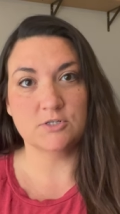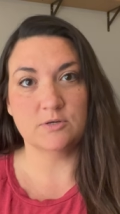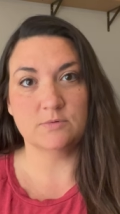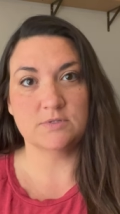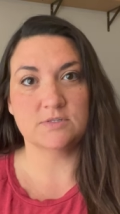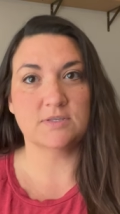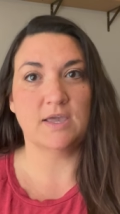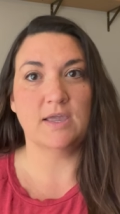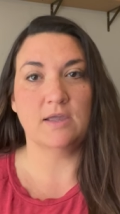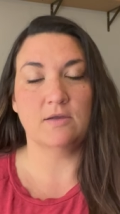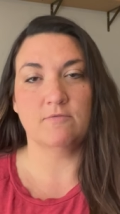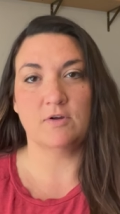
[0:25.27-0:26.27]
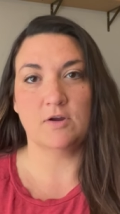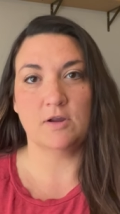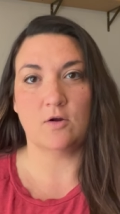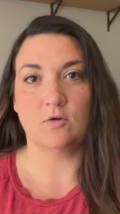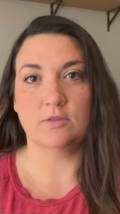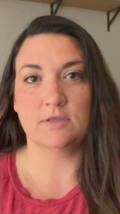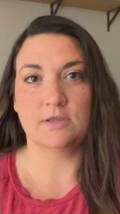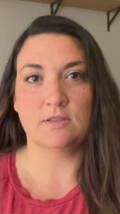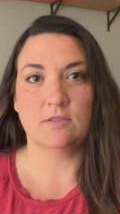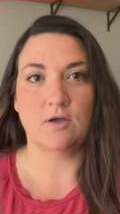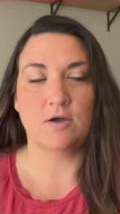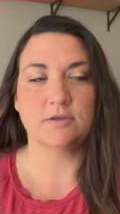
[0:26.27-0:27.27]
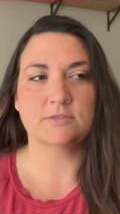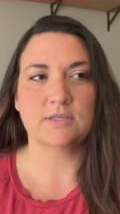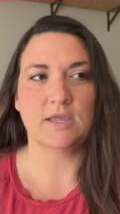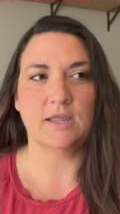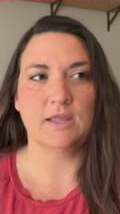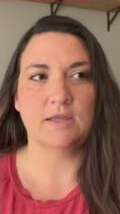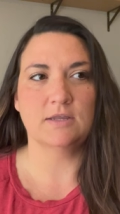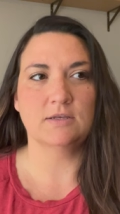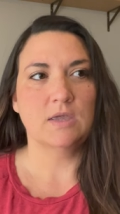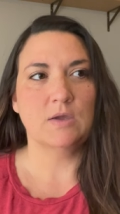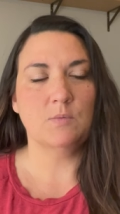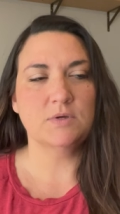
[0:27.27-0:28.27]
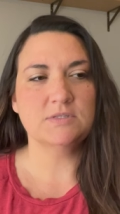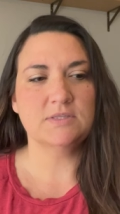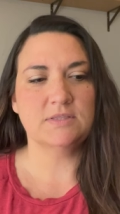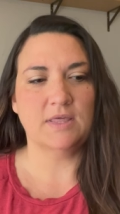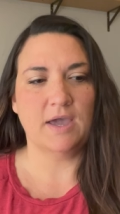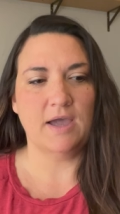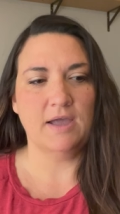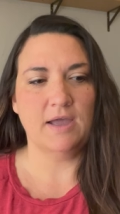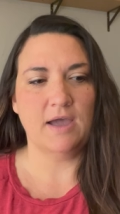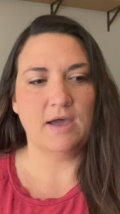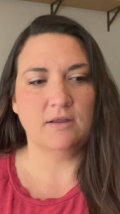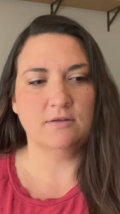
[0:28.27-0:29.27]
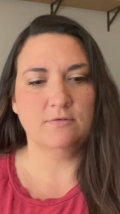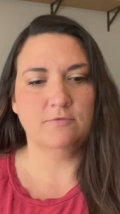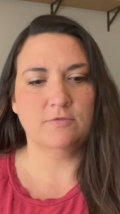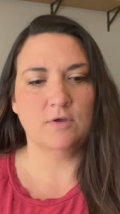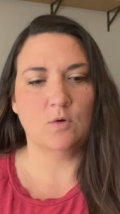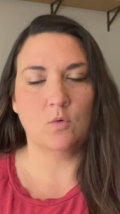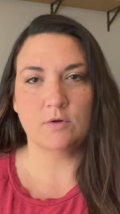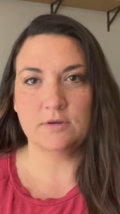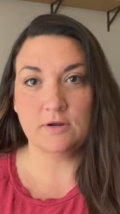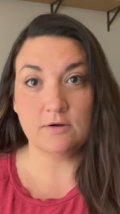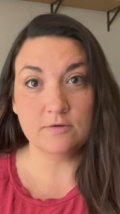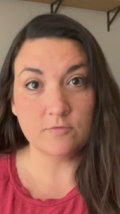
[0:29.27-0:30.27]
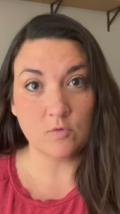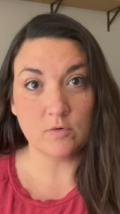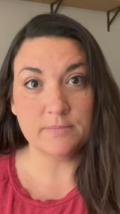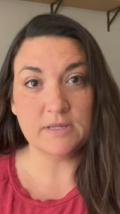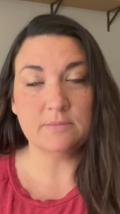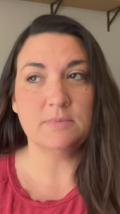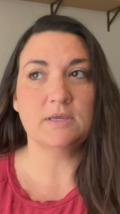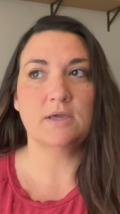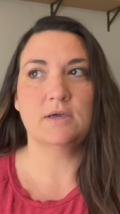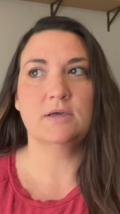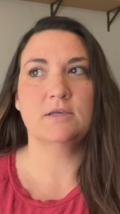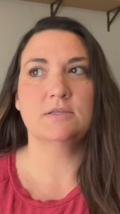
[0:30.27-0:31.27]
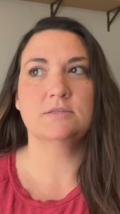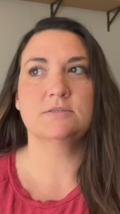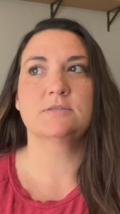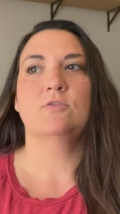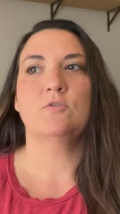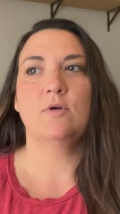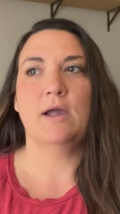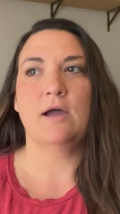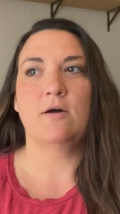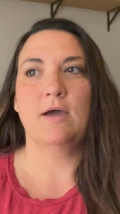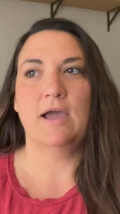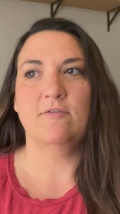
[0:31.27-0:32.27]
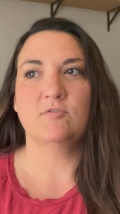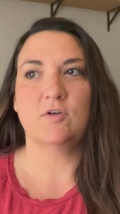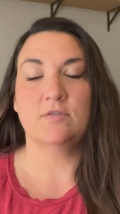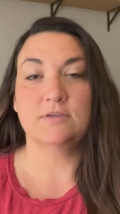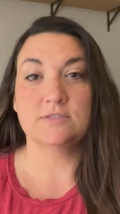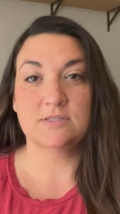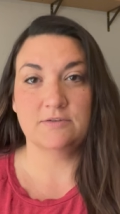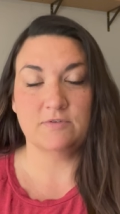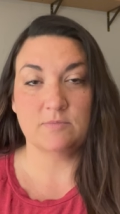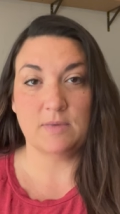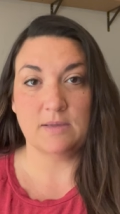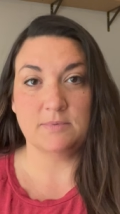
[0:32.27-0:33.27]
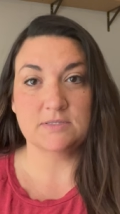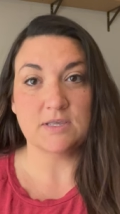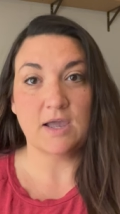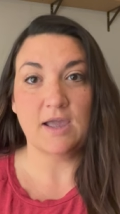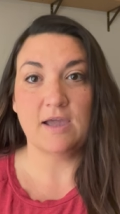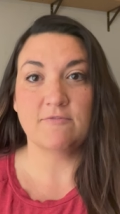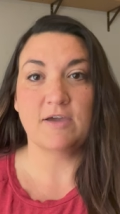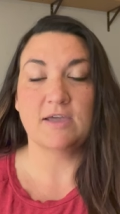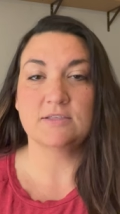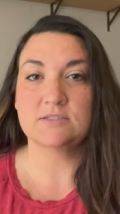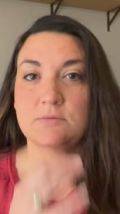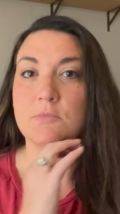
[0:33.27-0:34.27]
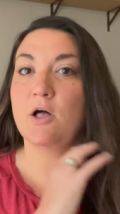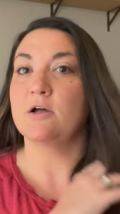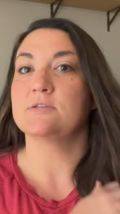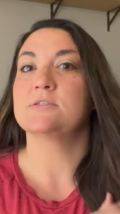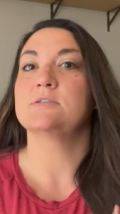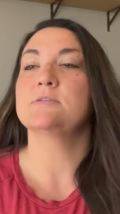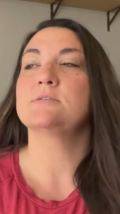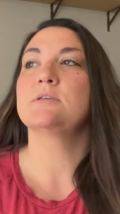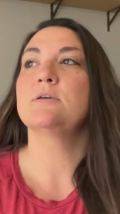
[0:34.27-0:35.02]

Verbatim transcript: It was a very early loss and it wasn't that out of the ordinary for me because throughout having all these living babies, I have had some losses